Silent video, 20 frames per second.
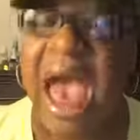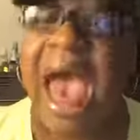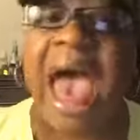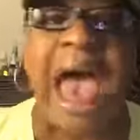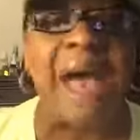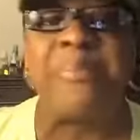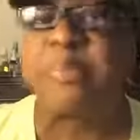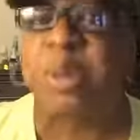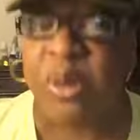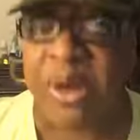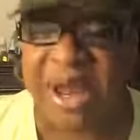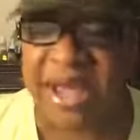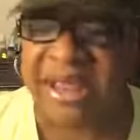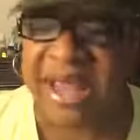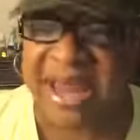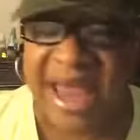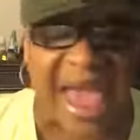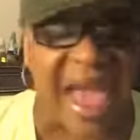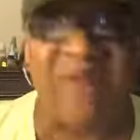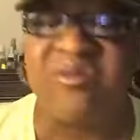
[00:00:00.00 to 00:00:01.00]
I pray
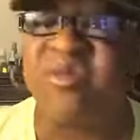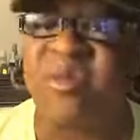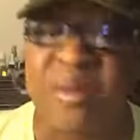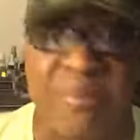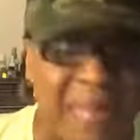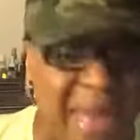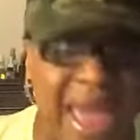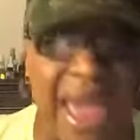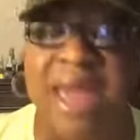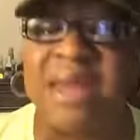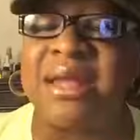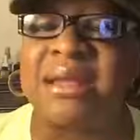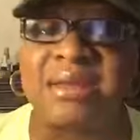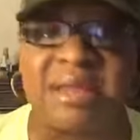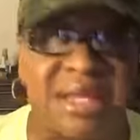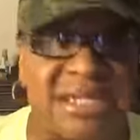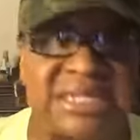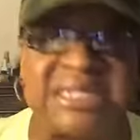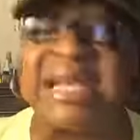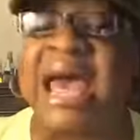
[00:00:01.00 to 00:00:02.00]
that every man under
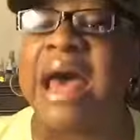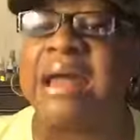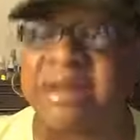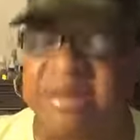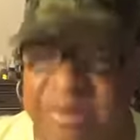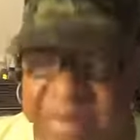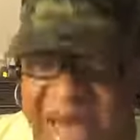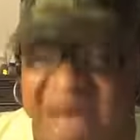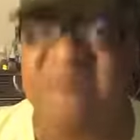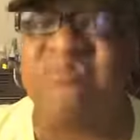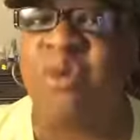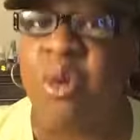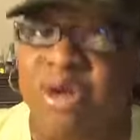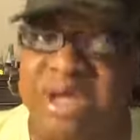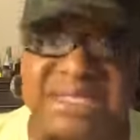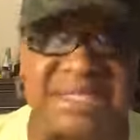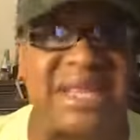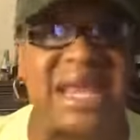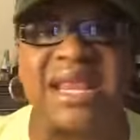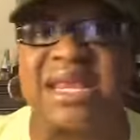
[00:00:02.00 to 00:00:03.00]
the sound of my
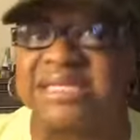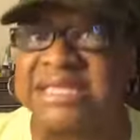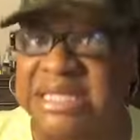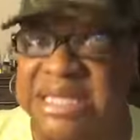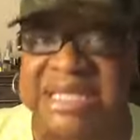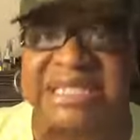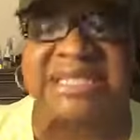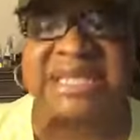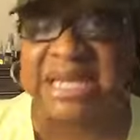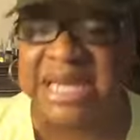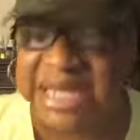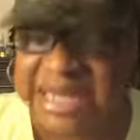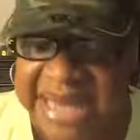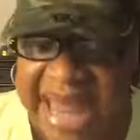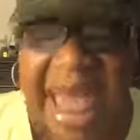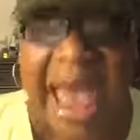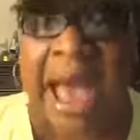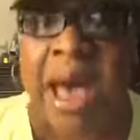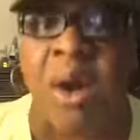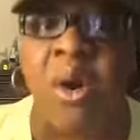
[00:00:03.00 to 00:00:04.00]
voice that is listening
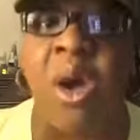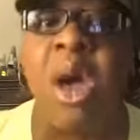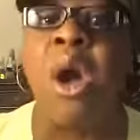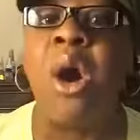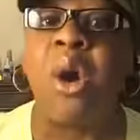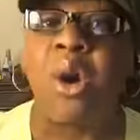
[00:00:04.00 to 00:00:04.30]
now